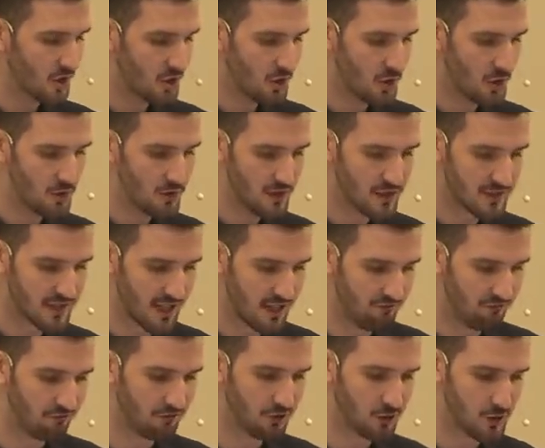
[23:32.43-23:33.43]
Who is
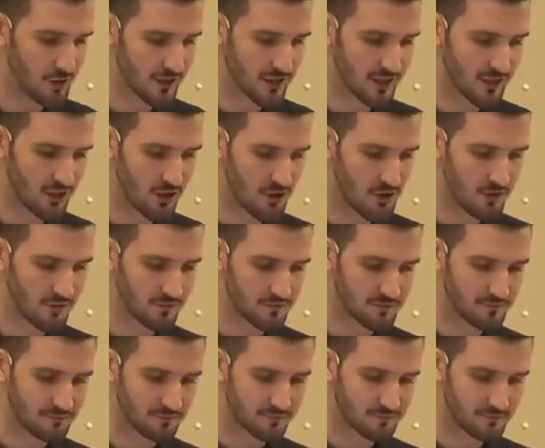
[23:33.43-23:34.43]
influencing you?
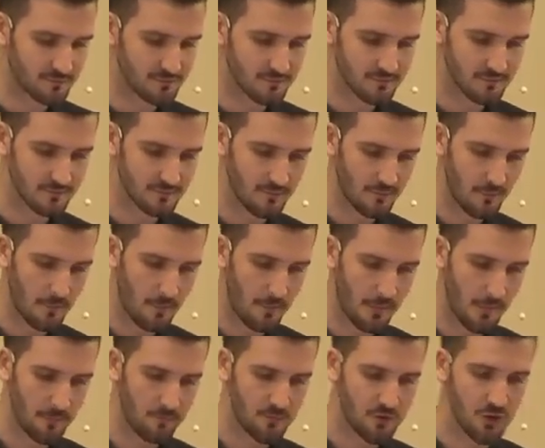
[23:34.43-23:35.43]

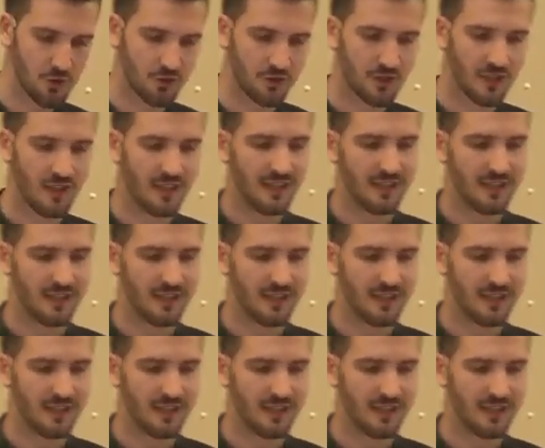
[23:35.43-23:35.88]
Jude,